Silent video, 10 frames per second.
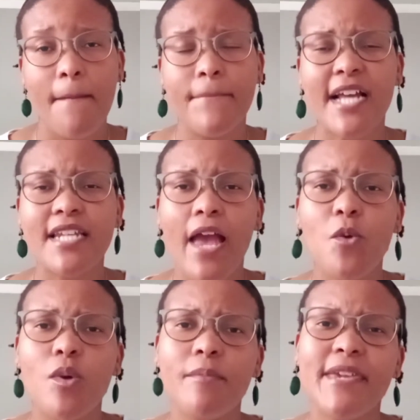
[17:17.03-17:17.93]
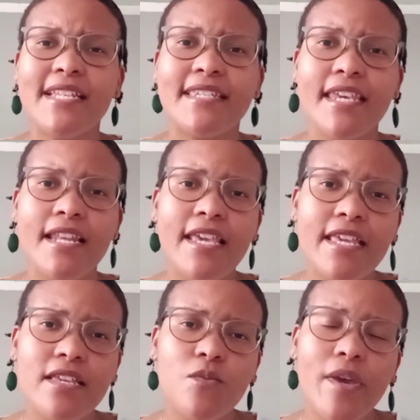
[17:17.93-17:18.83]
But I will be
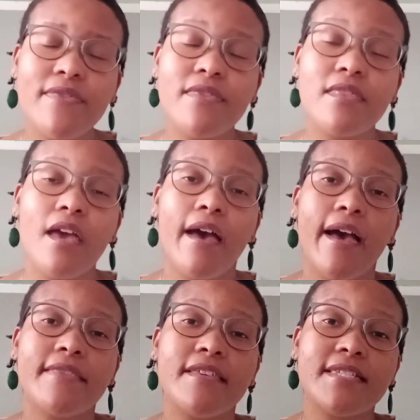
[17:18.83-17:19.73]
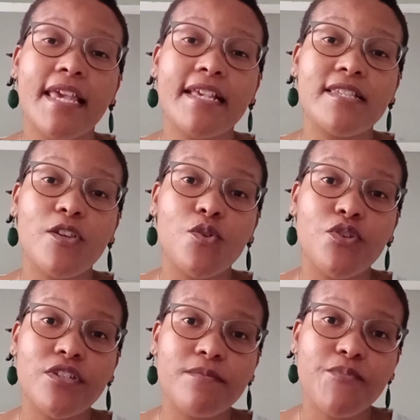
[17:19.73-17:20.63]
dealing with this
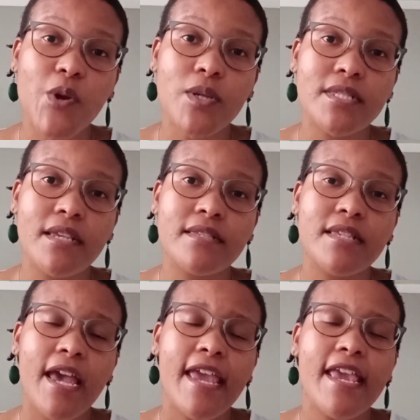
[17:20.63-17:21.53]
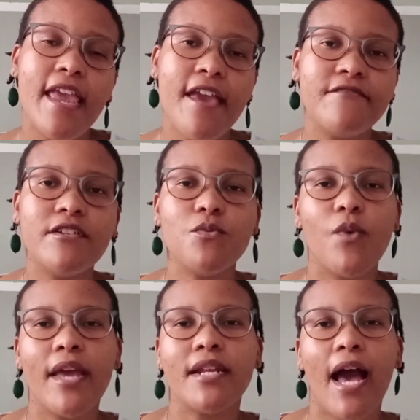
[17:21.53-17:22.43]
execution process even
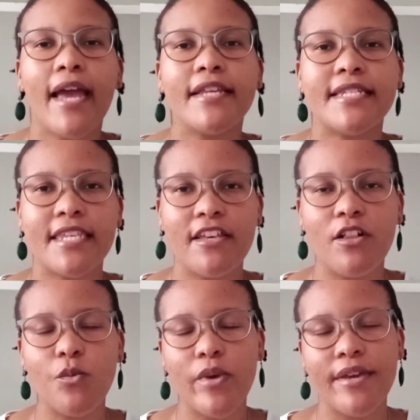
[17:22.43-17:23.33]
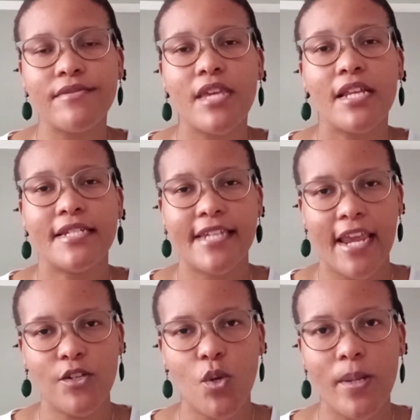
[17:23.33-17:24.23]
when I deal with
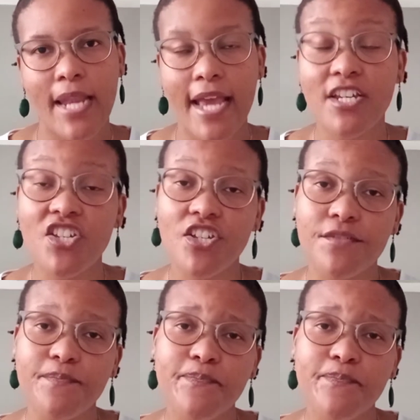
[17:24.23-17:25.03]
debt collection,